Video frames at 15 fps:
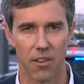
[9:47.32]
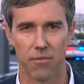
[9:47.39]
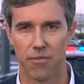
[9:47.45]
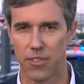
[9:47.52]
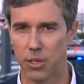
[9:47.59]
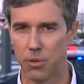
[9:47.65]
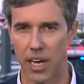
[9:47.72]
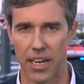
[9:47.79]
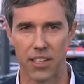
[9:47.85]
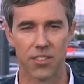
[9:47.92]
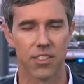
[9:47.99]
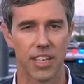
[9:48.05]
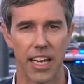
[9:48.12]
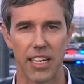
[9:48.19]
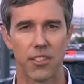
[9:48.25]
of the United
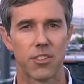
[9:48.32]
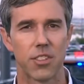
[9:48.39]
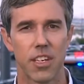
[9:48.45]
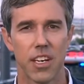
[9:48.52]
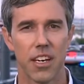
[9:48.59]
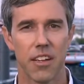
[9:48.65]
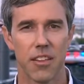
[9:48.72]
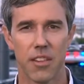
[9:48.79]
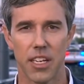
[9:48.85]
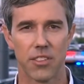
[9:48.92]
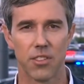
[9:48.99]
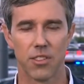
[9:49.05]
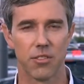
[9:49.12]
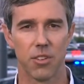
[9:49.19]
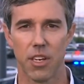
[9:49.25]
States,
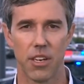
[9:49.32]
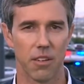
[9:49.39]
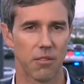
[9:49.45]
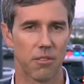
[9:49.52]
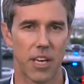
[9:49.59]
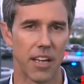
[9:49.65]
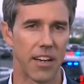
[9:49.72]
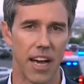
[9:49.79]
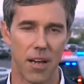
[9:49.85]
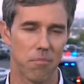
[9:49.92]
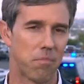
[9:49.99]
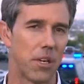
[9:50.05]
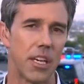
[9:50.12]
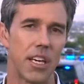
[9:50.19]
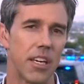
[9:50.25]
this
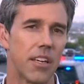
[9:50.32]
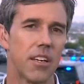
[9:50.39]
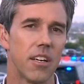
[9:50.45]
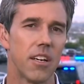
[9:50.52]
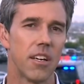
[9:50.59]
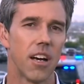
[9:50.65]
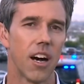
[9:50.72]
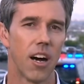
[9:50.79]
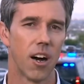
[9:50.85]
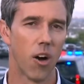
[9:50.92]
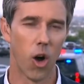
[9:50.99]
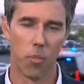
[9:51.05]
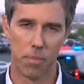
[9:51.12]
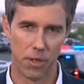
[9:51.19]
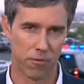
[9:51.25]
cannot be
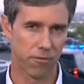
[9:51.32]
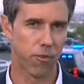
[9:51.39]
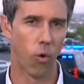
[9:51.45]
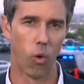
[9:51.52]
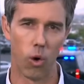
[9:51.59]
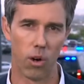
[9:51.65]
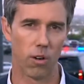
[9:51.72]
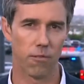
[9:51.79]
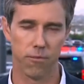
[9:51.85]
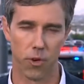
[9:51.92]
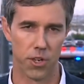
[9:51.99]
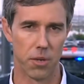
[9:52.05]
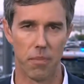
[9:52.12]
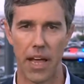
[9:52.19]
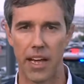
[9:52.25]
open for
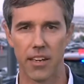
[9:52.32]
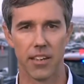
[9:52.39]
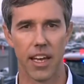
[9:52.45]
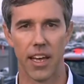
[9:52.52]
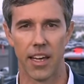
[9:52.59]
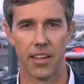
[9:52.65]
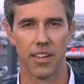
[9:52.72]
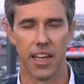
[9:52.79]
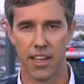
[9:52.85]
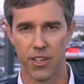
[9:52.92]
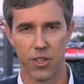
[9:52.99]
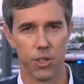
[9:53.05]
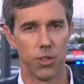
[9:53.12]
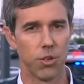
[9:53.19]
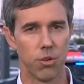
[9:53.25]
debate.
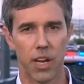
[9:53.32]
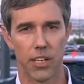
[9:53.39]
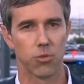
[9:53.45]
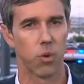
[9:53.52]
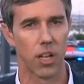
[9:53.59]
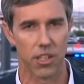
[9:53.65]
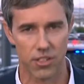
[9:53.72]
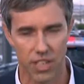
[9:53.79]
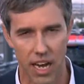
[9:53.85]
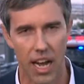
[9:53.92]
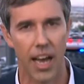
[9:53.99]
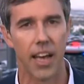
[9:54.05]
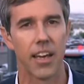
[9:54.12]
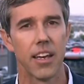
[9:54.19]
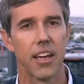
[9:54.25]
And you, as well as
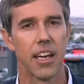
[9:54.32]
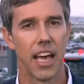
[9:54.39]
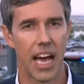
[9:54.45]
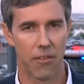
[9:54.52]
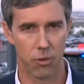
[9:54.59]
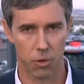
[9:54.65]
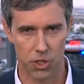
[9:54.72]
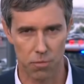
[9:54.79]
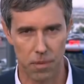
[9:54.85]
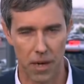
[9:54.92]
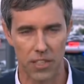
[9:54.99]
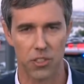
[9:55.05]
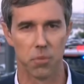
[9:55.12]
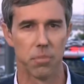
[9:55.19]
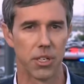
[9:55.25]
I, have a
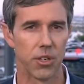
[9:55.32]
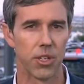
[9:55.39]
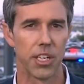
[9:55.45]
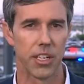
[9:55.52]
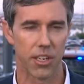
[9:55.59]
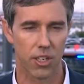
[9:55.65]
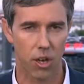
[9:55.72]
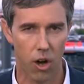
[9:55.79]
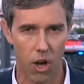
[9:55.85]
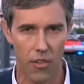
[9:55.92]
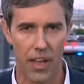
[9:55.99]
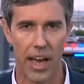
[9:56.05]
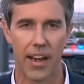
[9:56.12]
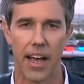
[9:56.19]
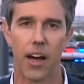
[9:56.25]
responsibility to call
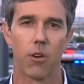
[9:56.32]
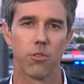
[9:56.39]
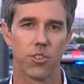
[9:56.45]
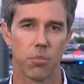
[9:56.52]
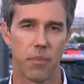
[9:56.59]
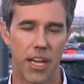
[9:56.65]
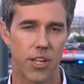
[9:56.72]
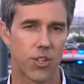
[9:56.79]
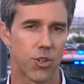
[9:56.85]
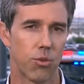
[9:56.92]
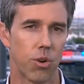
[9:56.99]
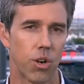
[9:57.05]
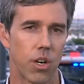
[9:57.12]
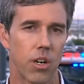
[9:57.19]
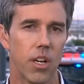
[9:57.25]
that out, to make
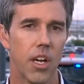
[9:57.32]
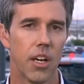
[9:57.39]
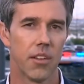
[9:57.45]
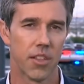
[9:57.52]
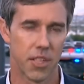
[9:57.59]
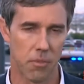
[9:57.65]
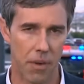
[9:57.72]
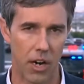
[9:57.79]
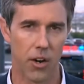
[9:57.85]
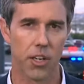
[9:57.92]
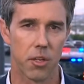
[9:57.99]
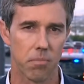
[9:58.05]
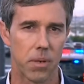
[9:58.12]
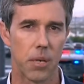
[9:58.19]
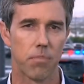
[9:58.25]
sure that the
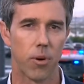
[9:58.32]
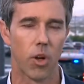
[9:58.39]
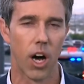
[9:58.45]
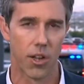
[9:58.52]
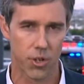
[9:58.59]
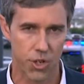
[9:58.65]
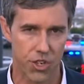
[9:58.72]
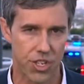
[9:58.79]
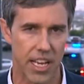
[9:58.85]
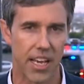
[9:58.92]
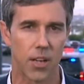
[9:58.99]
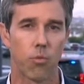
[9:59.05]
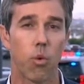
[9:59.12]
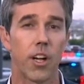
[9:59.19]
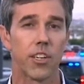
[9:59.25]
American people
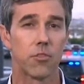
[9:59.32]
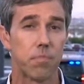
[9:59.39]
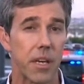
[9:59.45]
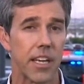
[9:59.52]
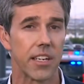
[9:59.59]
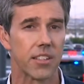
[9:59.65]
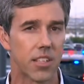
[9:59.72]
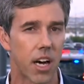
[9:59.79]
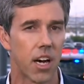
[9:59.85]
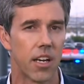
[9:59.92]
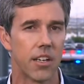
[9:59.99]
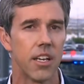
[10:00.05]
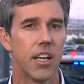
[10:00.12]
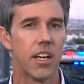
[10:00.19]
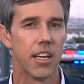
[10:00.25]
understand what is being
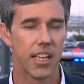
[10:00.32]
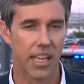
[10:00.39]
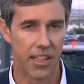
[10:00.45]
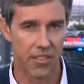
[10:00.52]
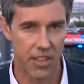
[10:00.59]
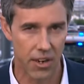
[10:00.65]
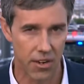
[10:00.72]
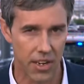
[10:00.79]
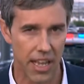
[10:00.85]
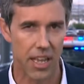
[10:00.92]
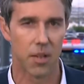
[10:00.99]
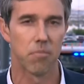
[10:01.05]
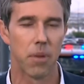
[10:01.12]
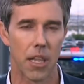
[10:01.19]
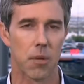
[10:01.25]
done in their
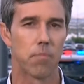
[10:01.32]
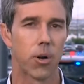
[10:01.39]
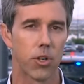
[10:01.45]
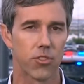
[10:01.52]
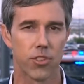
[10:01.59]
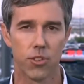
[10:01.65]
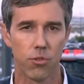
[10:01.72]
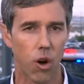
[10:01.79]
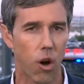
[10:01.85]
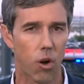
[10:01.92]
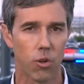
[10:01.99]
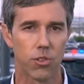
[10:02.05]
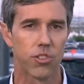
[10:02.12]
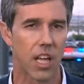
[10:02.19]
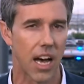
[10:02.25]
name by the person who
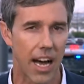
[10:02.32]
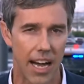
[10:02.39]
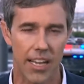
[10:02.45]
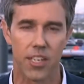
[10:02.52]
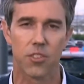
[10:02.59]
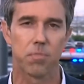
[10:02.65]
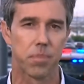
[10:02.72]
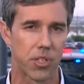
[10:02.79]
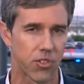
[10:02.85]
holds the highest